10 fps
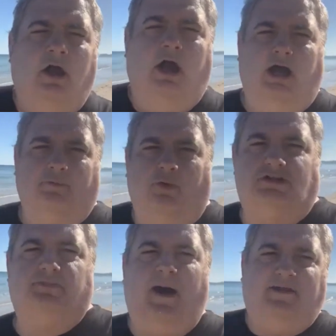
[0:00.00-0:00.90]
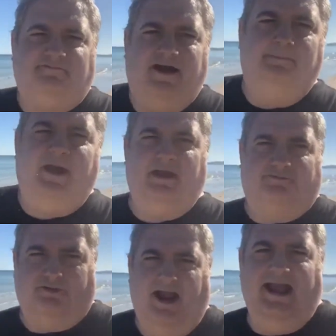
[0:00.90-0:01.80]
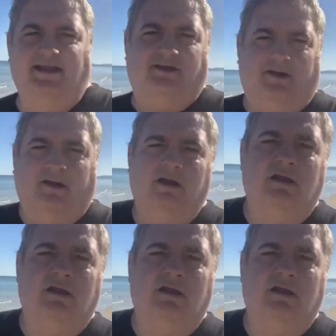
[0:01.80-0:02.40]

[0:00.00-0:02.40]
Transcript: on what Spotify paid for Anchor,